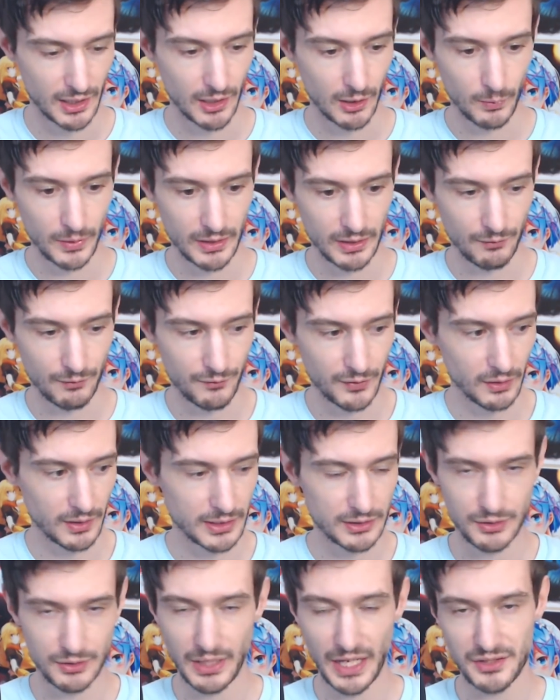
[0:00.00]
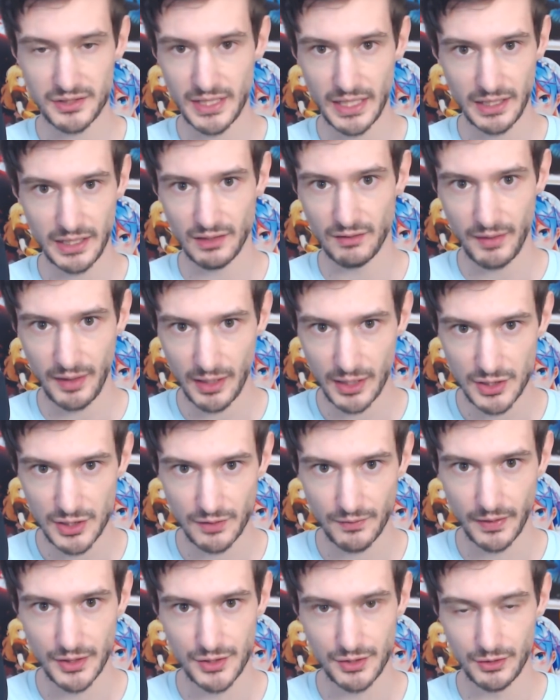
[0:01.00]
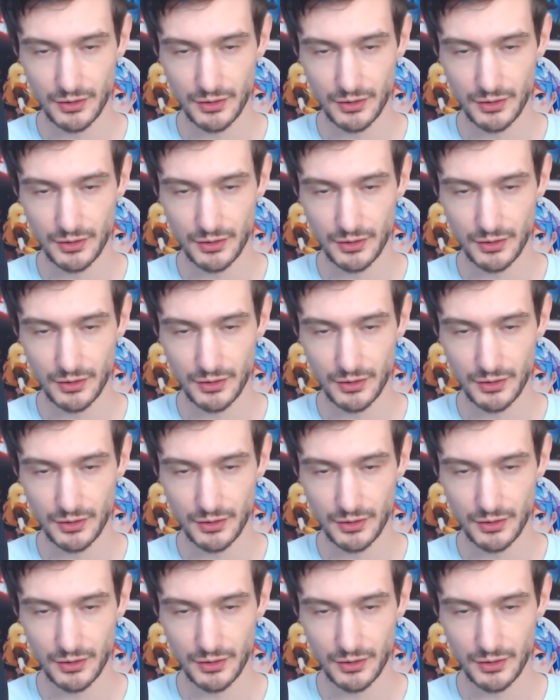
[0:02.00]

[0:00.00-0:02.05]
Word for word: We feel like you guys are taking advantage of us.